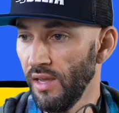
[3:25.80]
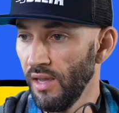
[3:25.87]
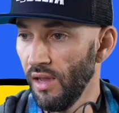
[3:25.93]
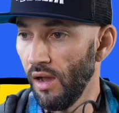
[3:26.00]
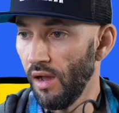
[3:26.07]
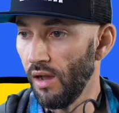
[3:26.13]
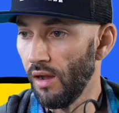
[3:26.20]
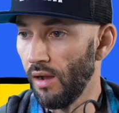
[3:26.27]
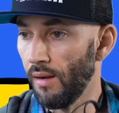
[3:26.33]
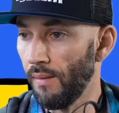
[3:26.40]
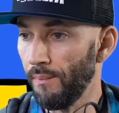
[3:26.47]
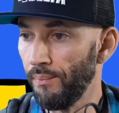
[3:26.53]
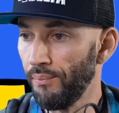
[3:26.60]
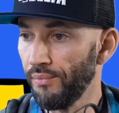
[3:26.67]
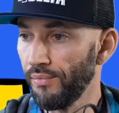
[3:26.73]

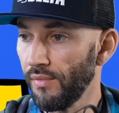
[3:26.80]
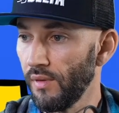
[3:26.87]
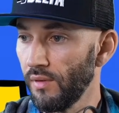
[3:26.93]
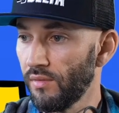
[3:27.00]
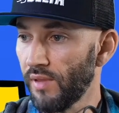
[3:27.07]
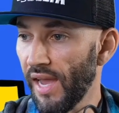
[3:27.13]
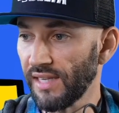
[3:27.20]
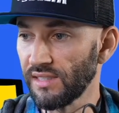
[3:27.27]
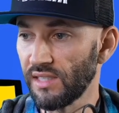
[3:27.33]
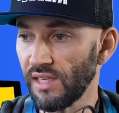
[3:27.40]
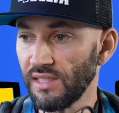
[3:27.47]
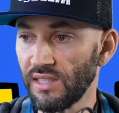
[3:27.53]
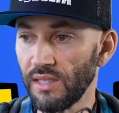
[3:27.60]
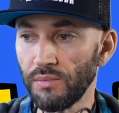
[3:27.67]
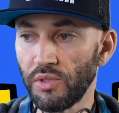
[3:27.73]
um, tax
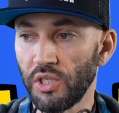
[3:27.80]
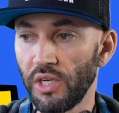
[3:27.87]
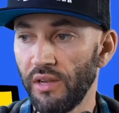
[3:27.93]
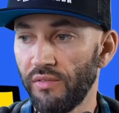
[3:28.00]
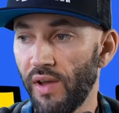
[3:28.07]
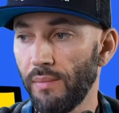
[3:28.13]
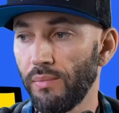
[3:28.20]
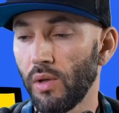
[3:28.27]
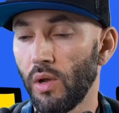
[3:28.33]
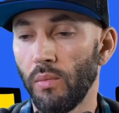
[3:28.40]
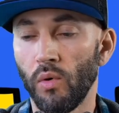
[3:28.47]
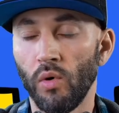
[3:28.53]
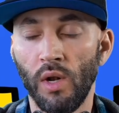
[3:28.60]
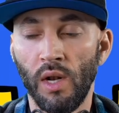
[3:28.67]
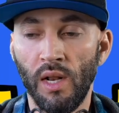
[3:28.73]
exemption if
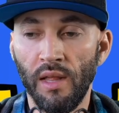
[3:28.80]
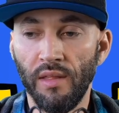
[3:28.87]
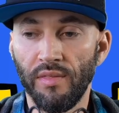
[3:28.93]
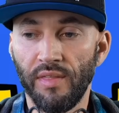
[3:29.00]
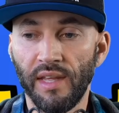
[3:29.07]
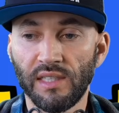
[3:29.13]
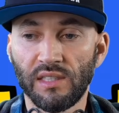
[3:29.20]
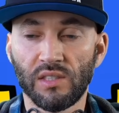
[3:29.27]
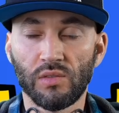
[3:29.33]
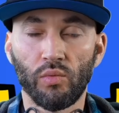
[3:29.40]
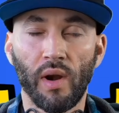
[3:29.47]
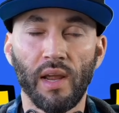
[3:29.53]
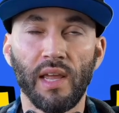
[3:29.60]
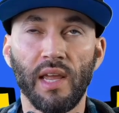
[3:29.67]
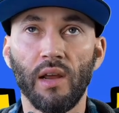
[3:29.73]
applicable. This
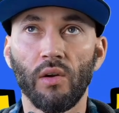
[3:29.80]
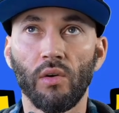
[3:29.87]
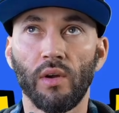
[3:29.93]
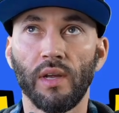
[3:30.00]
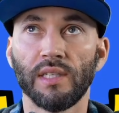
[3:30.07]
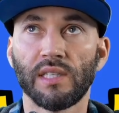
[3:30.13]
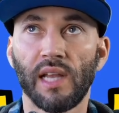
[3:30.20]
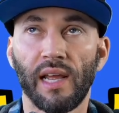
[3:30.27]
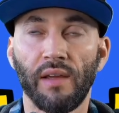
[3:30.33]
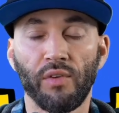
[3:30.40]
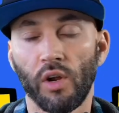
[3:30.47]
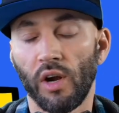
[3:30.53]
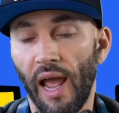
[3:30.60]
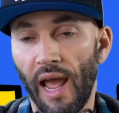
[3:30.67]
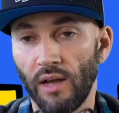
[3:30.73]
right here is like if you're
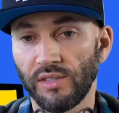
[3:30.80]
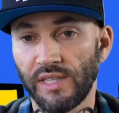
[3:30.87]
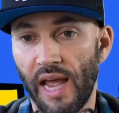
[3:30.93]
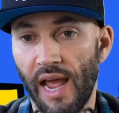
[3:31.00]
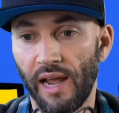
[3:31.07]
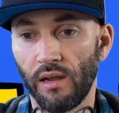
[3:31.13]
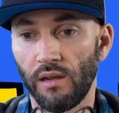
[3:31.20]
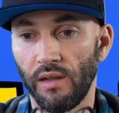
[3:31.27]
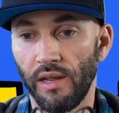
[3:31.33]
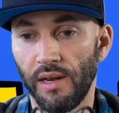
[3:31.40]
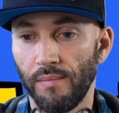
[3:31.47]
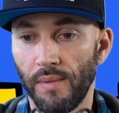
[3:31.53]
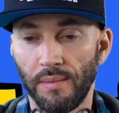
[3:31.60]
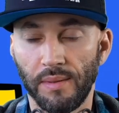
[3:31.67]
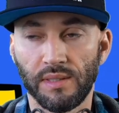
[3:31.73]
going to house hack and
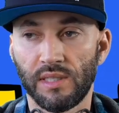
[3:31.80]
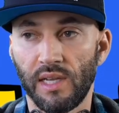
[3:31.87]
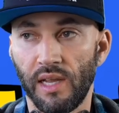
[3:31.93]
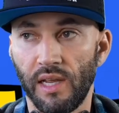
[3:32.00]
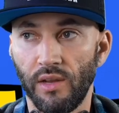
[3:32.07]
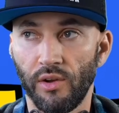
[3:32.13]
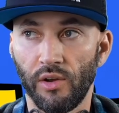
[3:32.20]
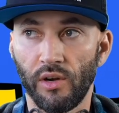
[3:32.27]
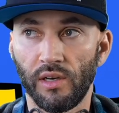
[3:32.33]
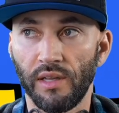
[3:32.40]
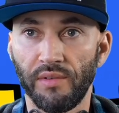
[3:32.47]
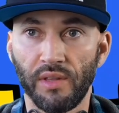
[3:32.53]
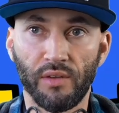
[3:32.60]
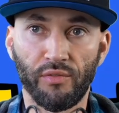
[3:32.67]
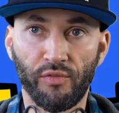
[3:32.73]
maybe say you're going to live
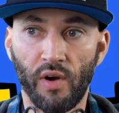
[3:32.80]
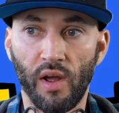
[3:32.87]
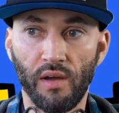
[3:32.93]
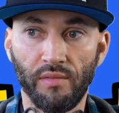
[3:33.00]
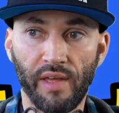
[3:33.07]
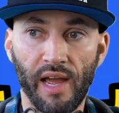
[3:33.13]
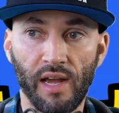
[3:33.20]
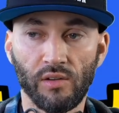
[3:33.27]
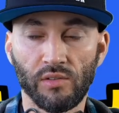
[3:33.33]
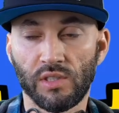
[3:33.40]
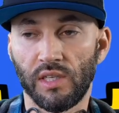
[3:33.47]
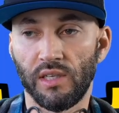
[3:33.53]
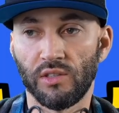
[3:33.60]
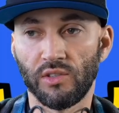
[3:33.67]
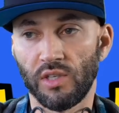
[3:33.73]
in the front of the house
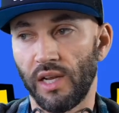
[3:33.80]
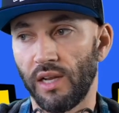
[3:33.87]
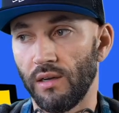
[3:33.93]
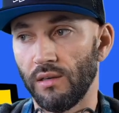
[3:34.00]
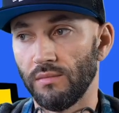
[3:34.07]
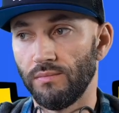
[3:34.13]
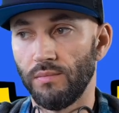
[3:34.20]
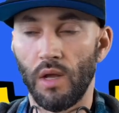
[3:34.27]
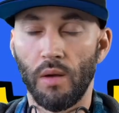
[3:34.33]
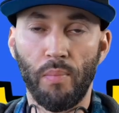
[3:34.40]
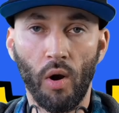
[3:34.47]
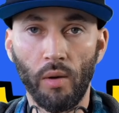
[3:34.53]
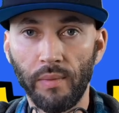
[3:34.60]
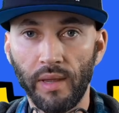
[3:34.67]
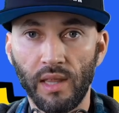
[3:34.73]
and there's like a
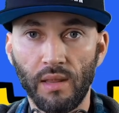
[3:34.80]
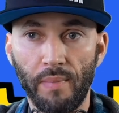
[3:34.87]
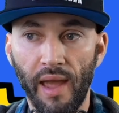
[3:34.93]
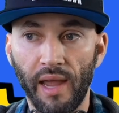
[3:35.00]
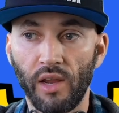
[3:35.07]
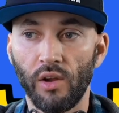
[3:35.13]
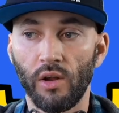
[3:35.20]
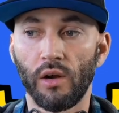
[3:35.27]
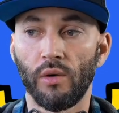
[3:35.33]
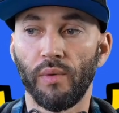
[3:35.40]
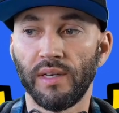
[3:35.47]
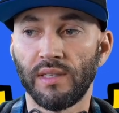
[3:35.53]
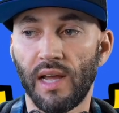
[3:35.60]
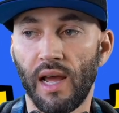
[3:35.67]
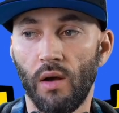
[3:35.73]
apartment in the back you're going to
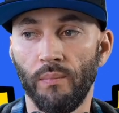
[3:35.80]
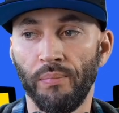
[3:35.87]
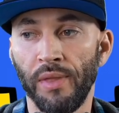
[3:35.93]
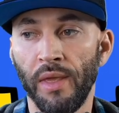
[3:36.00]
rent out.